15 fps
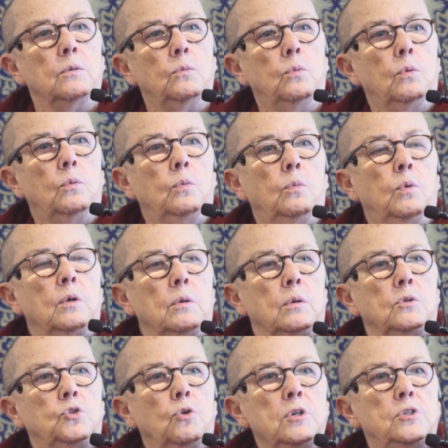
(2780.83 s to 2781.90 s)
What,
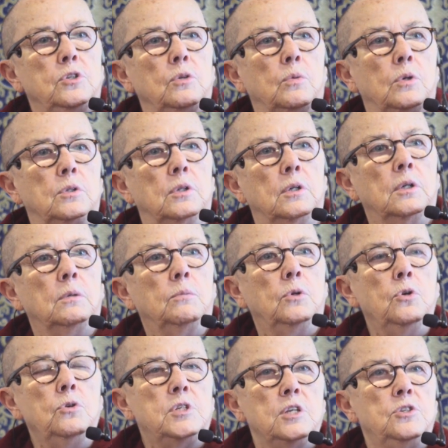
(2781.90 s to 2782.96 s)
what choice do you want?
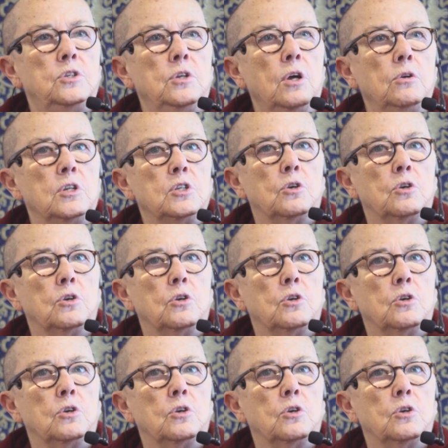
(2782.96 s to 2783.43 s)
But who says you don't?